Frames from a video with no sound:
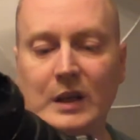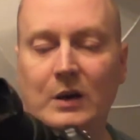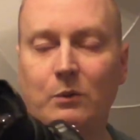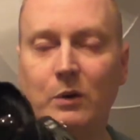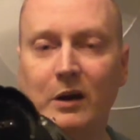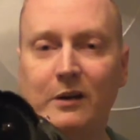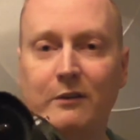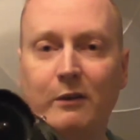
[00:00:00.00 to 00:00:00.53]

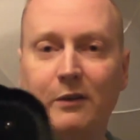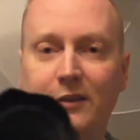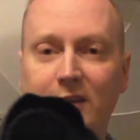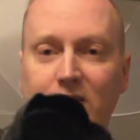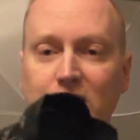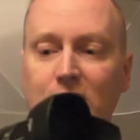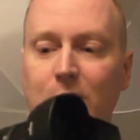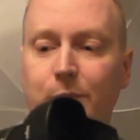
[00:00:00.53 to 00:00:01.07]
with its
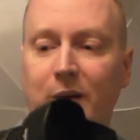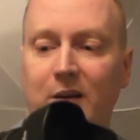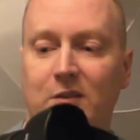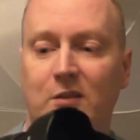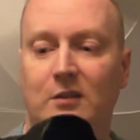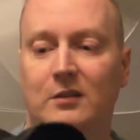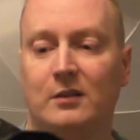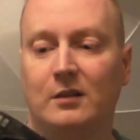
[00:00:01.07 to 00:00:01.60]
dual
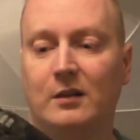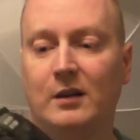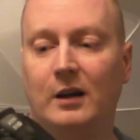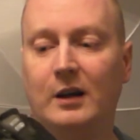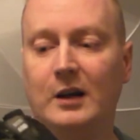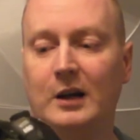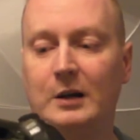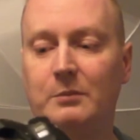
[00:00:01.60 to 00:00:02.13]
pixel
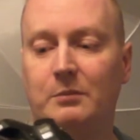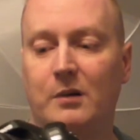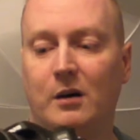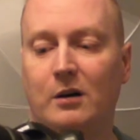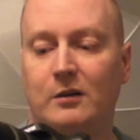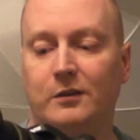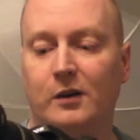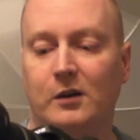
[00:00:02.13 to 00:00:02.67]

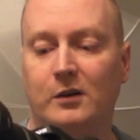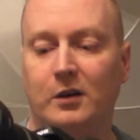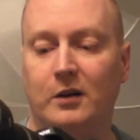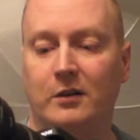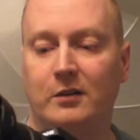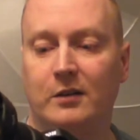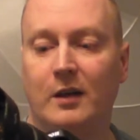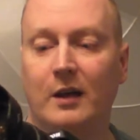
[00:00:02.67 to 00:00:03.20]

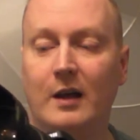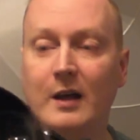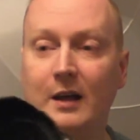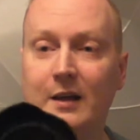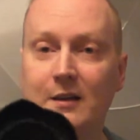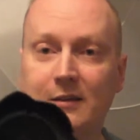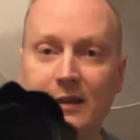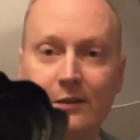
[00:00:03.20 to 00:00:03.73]
autofocus,
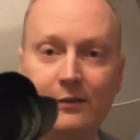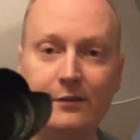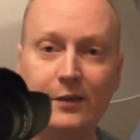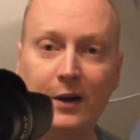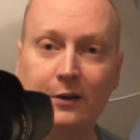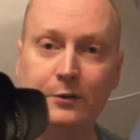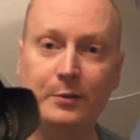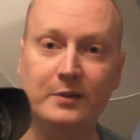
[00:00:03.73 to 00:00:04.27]
7
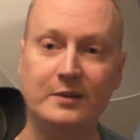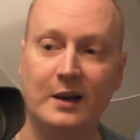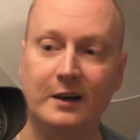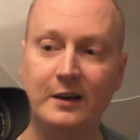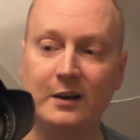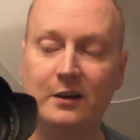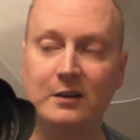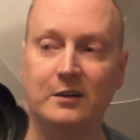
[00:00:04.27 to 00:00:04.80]
frames per
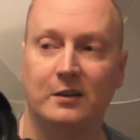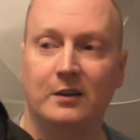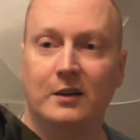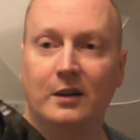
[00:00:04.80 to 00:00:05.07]
second.